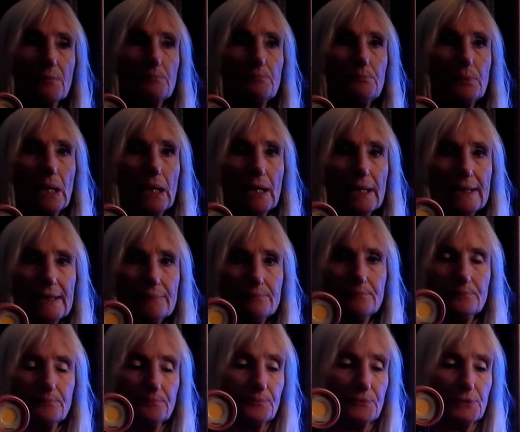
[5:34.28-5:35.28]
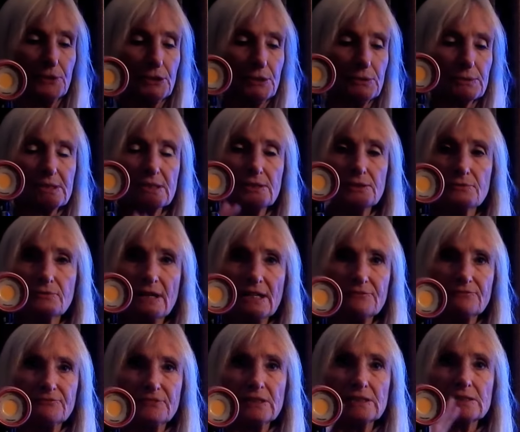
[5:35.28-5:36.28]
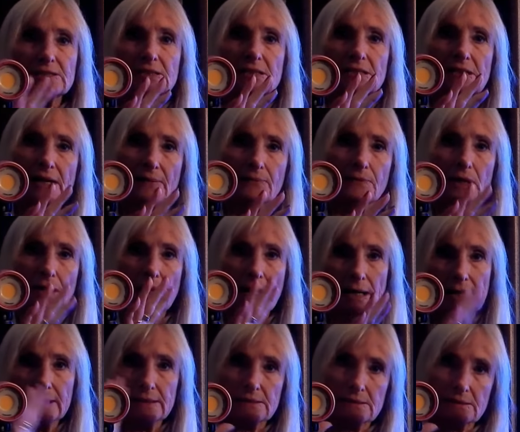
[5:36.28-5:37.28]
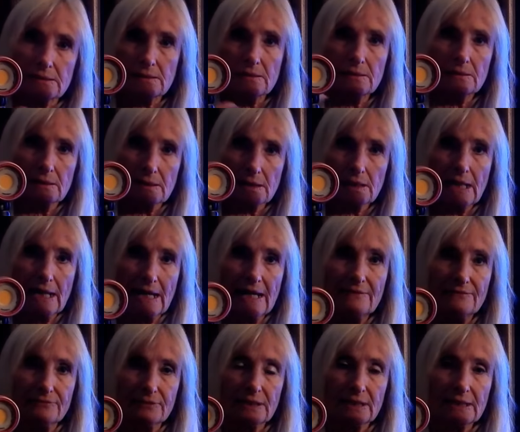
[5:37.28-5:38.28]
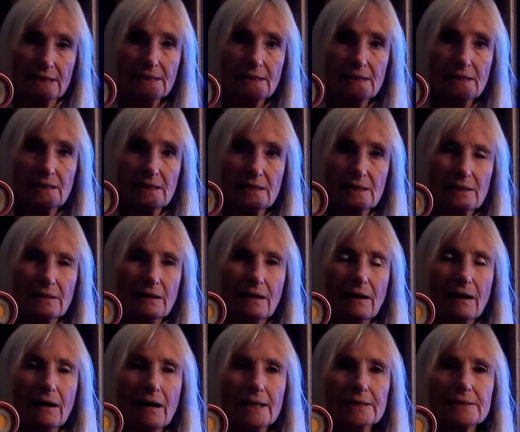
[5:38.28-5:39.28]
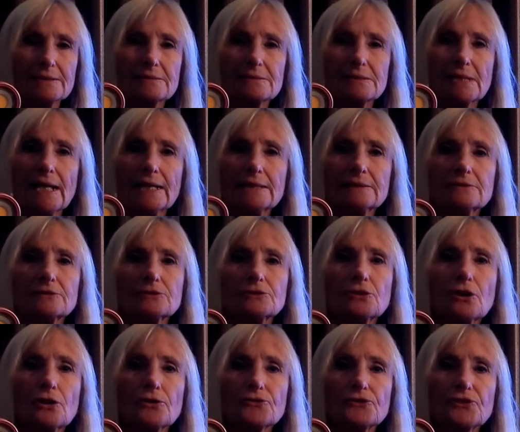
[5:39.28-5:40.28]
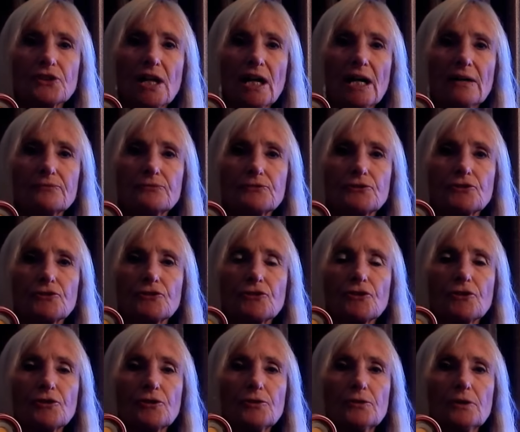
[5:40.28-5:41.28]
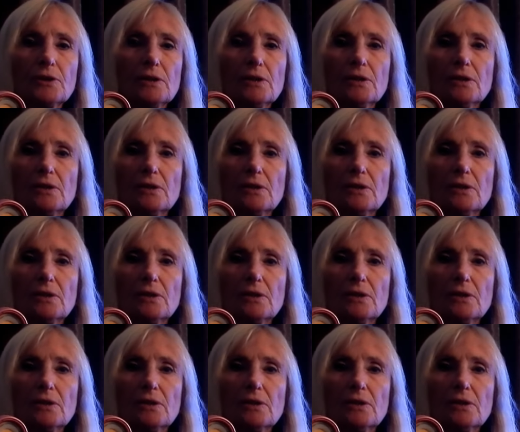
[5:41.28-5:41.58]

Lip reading: By using the red filter and the lights carefully, I tend not to have to do